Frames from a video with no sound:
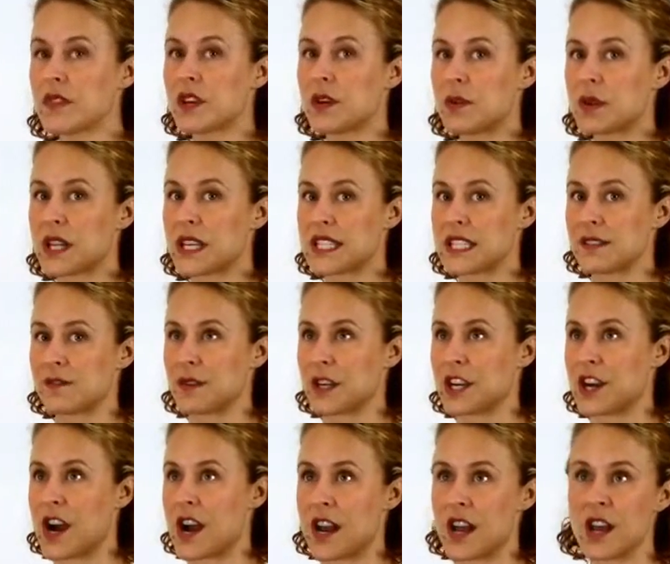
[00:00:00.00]
What else have we
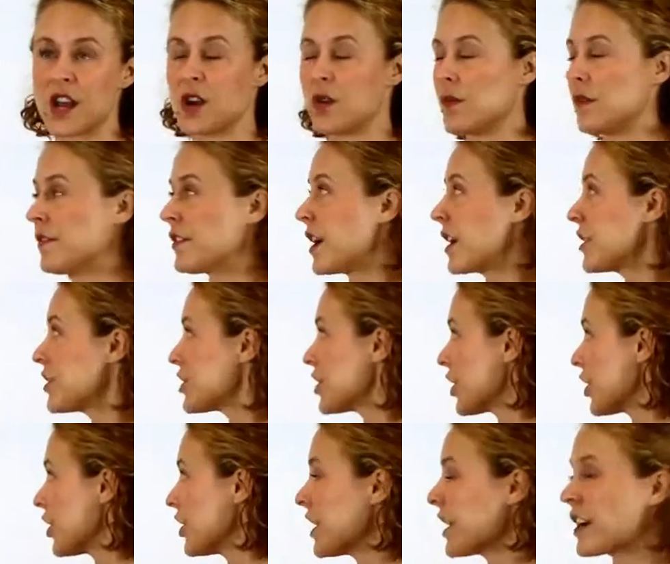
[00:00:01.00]
got? We've got
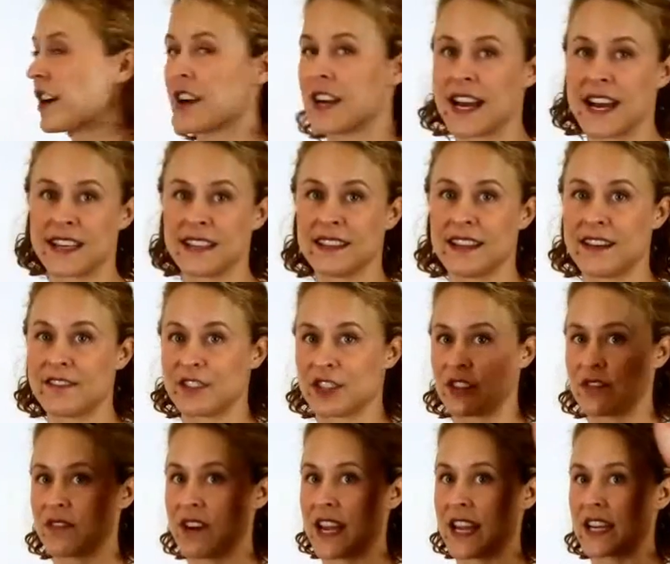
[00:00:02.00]
turning our head left
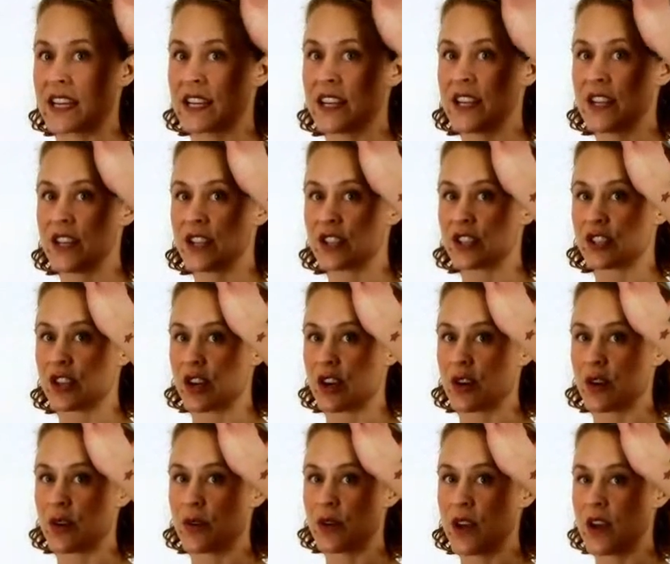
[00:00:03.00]
and right.
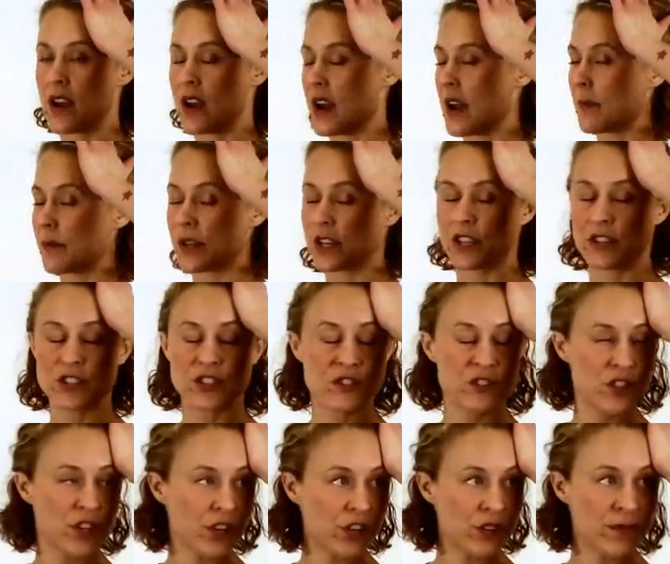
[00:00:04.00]
So I'm going to
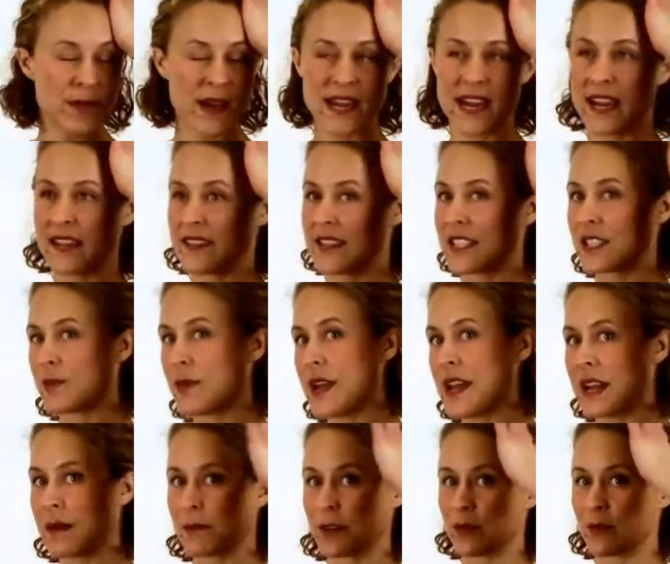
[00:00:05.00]
turn my head this way
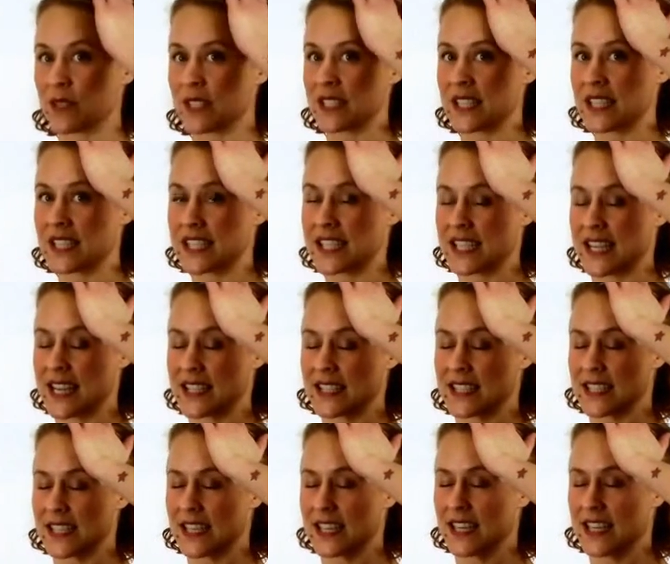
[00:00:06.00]
and I'm going to resist
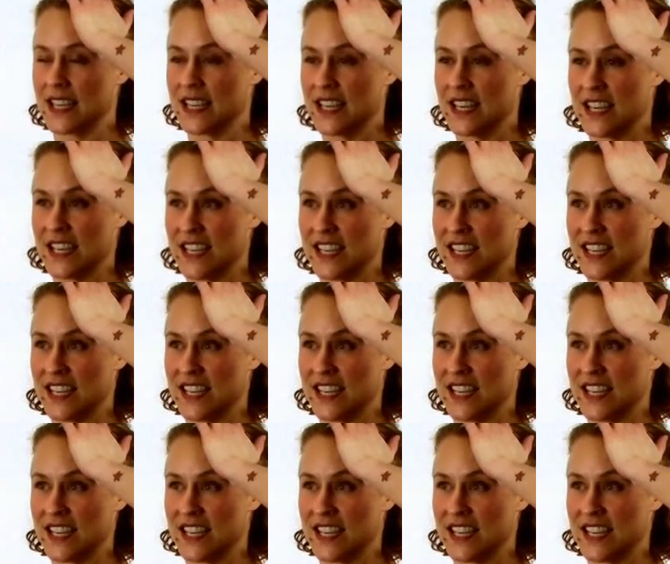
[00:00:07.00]
against it